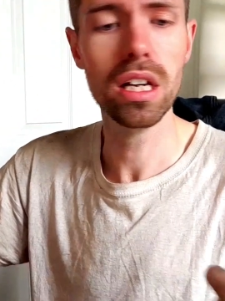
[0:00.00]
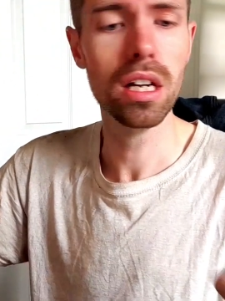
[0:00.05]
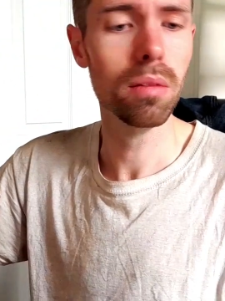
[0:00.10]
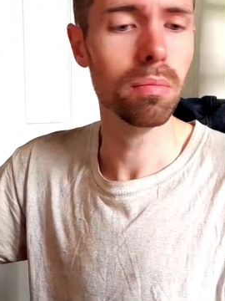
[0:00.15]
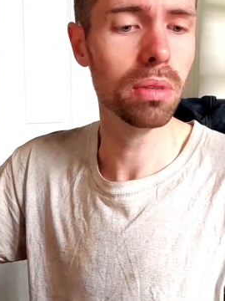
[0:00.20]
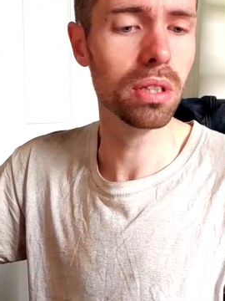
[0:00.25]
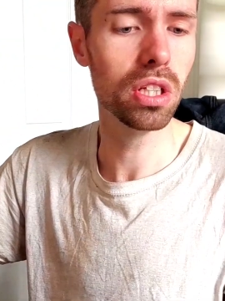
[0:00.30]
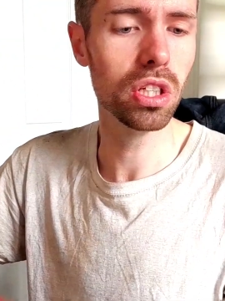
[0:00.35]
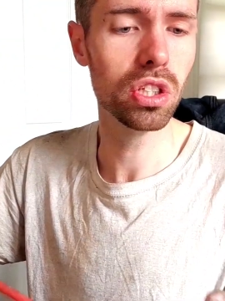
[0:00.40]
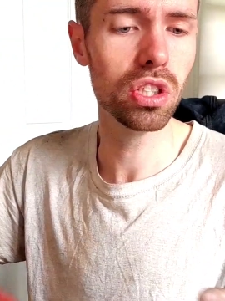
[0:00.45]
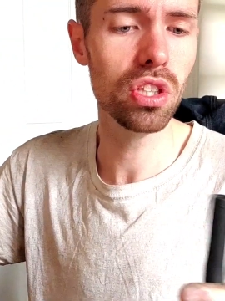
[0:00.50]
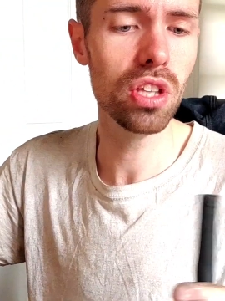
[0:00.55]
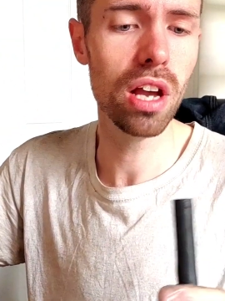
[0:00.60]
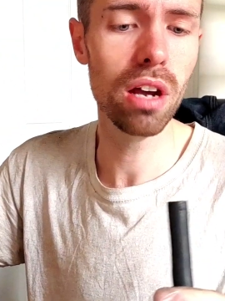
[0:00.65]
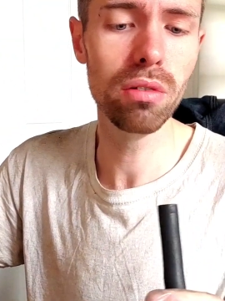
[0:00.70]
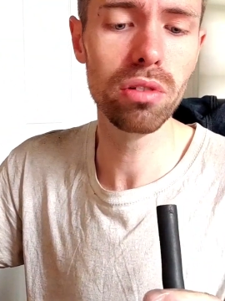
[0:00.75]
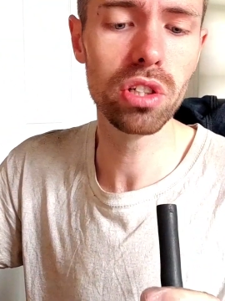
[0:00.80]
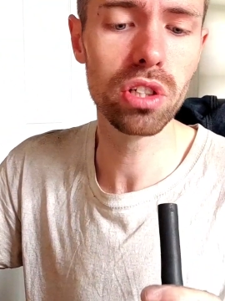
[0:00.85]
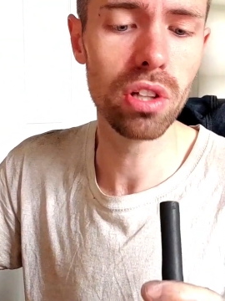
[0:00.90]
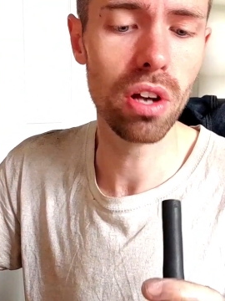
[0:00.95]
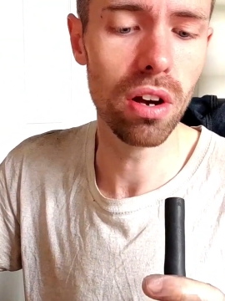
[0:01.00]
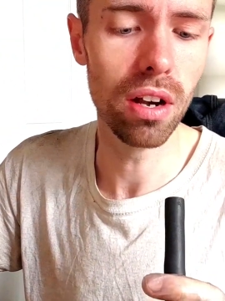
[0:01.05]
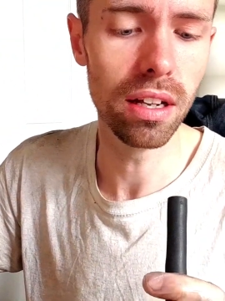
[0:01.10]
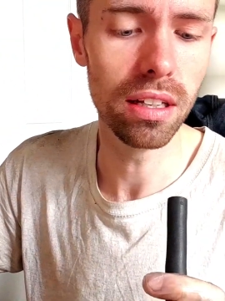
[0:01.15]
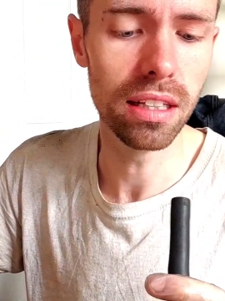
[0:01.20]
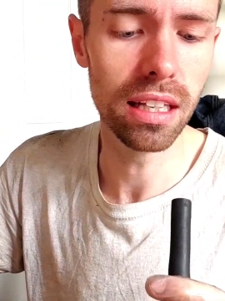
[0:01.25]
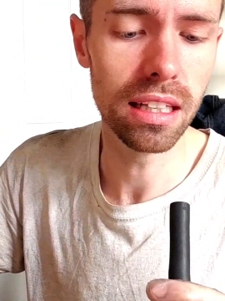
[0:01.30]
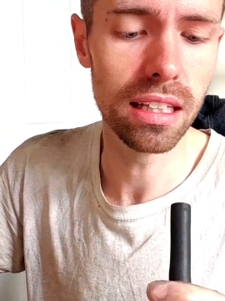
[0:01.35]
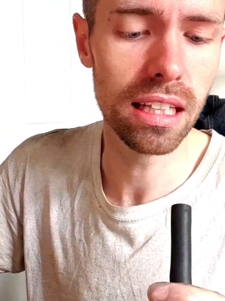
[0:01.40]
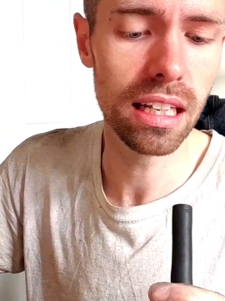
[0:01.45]
but there's no sign
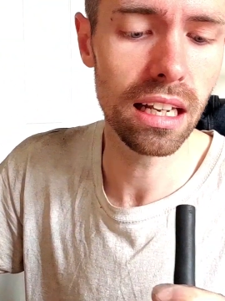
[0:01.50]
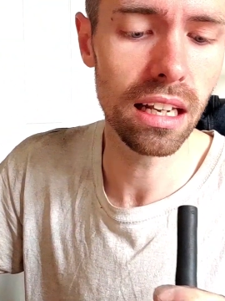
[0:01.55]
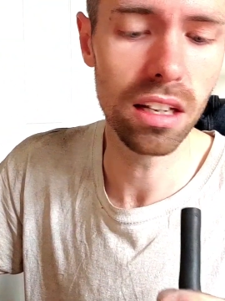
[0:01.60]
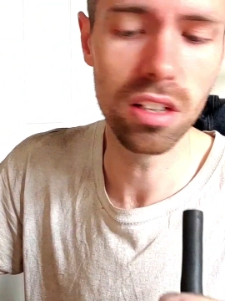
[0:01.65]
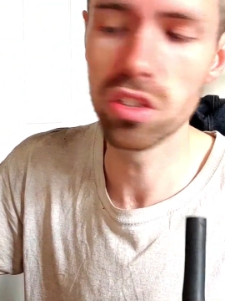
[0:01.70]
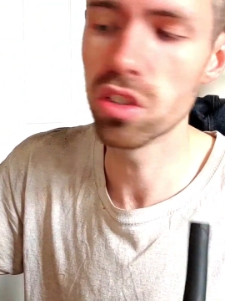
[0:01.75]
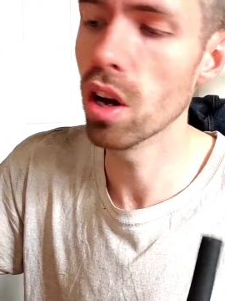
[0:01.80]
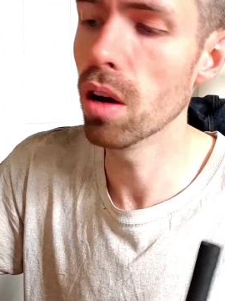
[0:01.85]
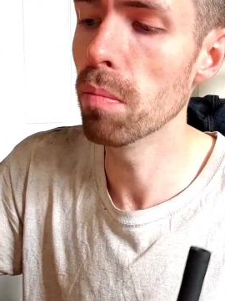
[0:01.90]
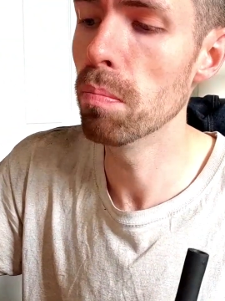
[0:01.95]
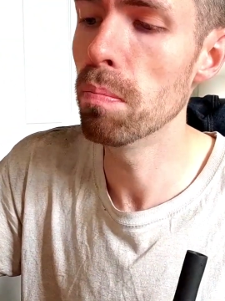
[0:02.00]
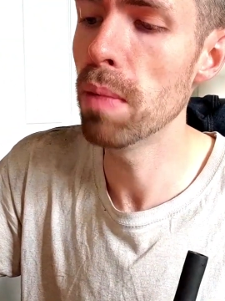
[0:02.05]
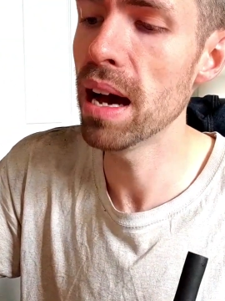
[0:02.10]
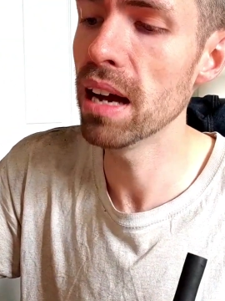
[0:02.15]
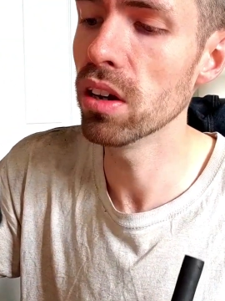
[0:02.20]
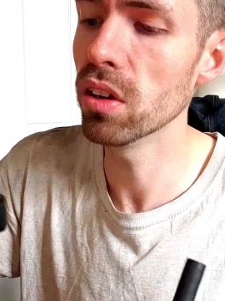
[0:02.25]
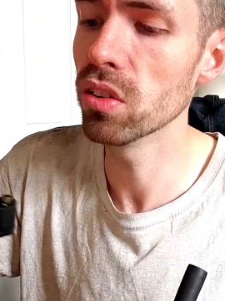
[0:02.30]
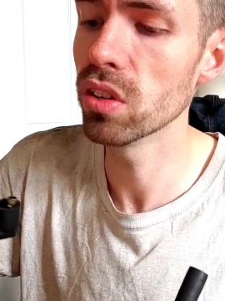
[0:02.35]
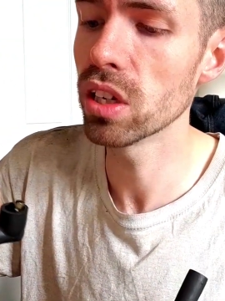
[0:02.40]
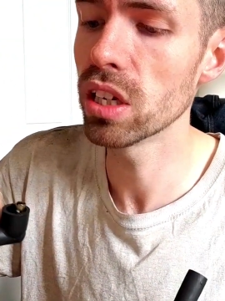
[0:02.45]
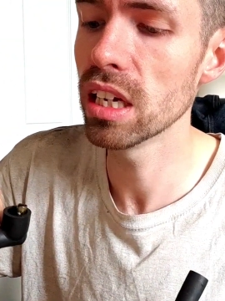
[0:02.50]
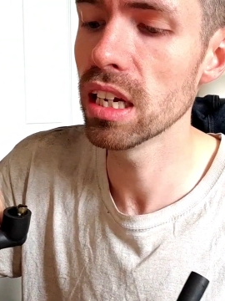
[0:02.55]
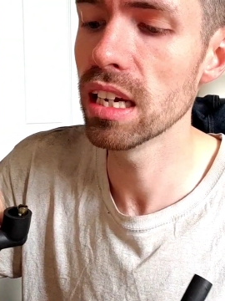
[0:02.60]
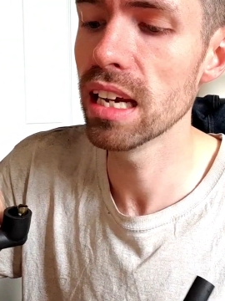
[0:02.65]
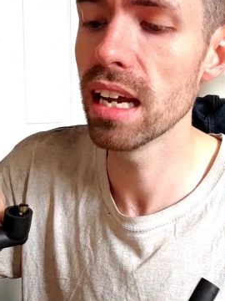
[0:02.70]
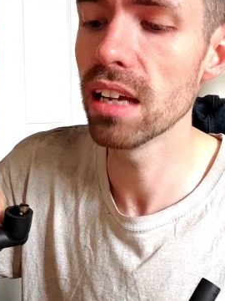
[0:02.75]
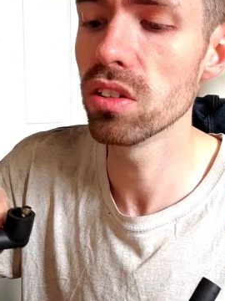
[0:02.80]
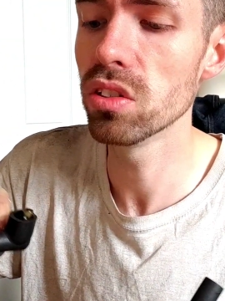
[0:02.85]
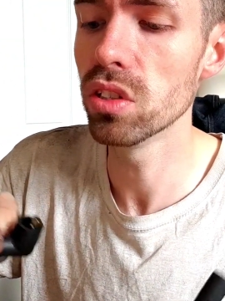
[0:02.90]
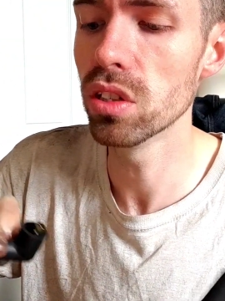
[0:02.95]
that these are bad on the
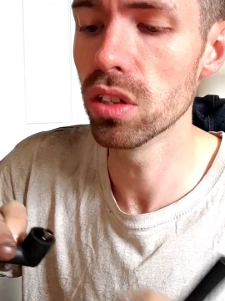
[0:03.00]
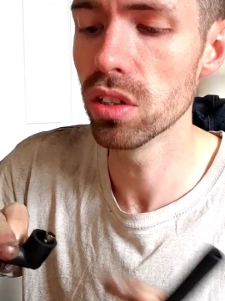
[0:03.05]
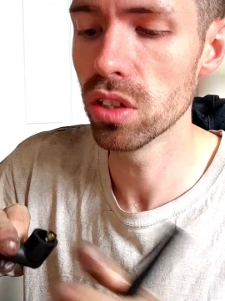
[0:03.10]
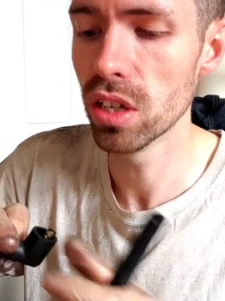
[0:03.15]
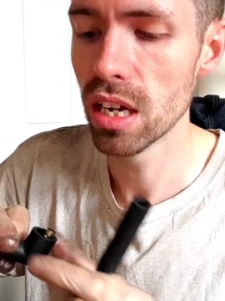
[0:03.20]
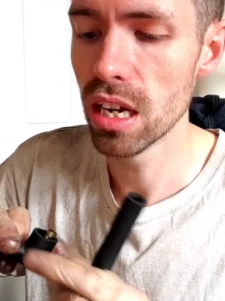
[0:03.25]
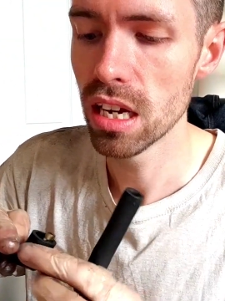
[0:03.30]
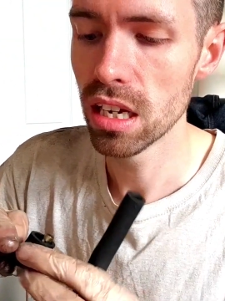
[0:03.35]
connectors.